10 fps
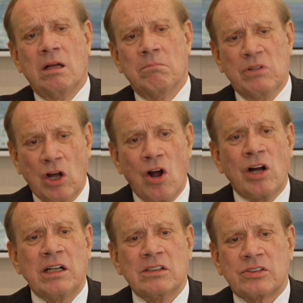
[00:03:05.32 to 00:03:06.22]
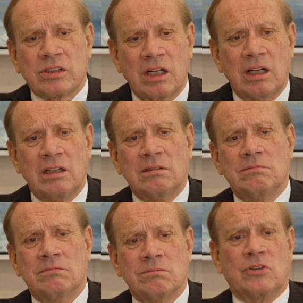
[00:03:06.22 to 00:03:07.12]
minorities
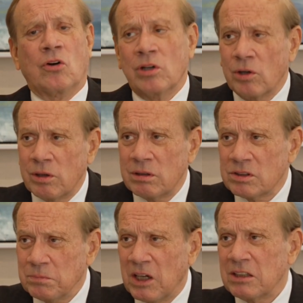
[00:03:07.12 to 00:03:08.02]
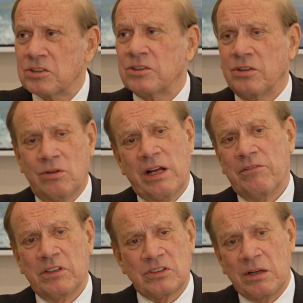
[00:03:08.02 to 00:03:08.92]
don't earn as much, don't
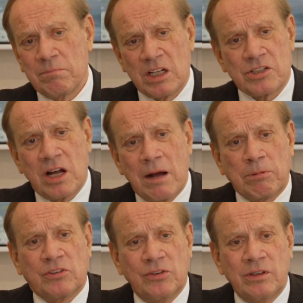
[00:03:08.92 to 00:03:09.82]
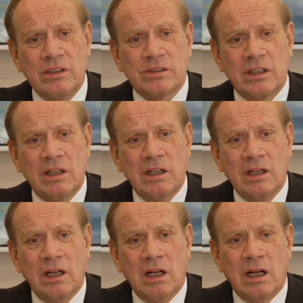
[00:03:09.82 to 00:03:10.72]
have as much opportunities.
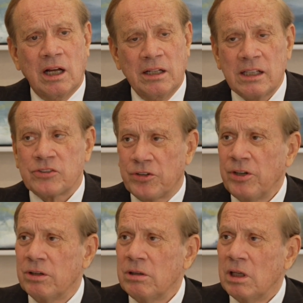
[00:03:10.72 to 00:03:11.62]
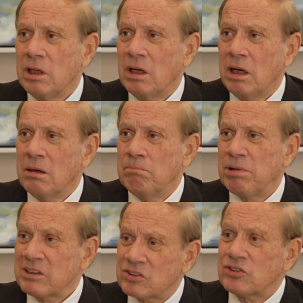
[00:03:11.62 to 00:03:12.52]
And that's true.
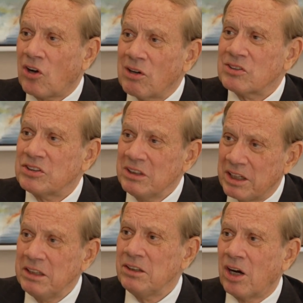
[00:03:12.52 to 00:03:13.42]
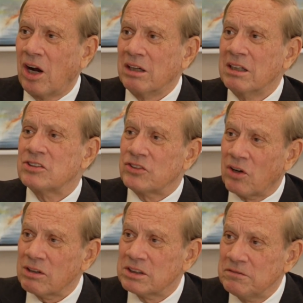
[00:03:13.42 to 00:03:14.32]
But it starts in kindergarten, it
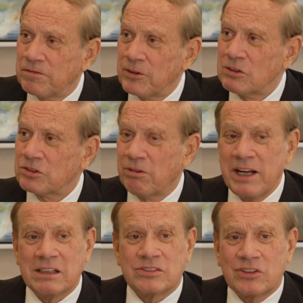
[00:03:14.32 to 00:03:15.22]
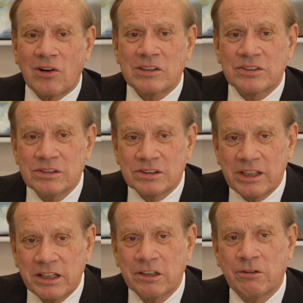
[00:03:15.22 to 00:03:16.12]
starts in first grade, it starts in
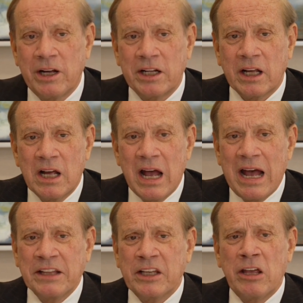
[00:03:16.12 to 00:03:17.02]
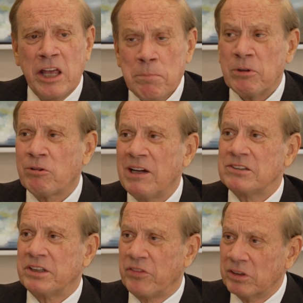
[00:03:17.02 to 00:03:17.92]
second grade. And the
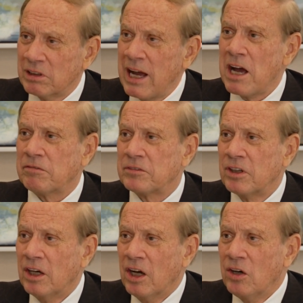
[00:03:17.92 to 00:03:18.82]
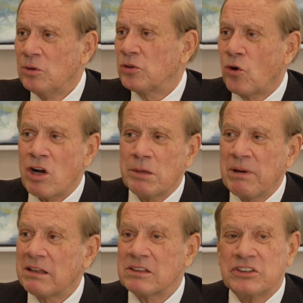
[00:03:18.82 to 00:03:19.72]
hypocrites of the left who talk
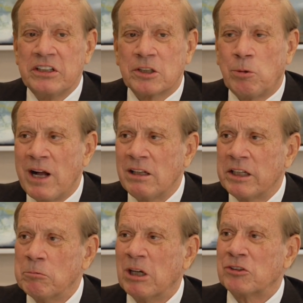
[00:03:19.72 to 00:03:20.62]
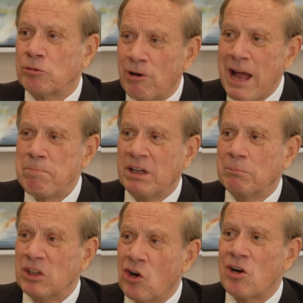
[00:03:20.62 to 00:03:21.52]
about this inequality while
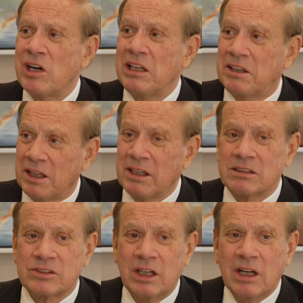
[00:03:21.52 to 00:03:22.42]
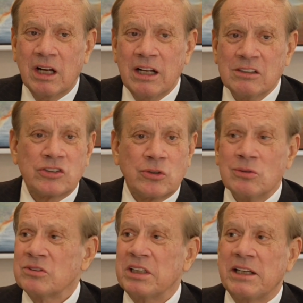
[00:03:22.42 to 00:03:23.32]
trapping minority kids in
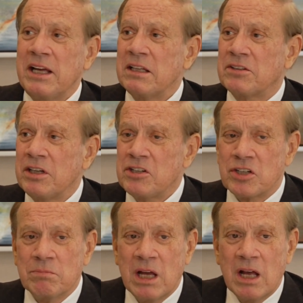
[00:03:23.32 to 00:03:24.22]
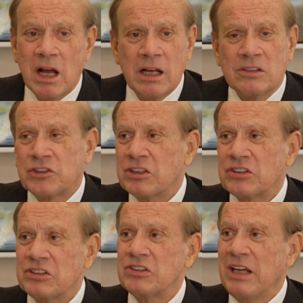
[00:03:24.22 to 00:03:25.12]
schools that can't teach them is
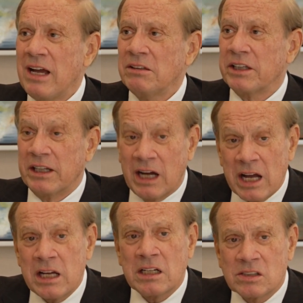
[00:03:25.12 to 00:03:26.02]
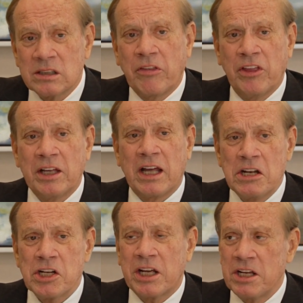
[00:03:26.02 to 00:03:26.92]
just astounding. And I honestly think
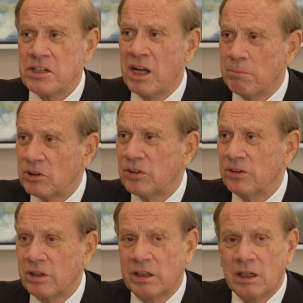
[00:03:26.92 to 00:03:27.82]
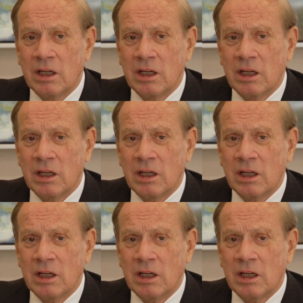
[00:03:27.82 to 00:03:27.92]
education opportunity,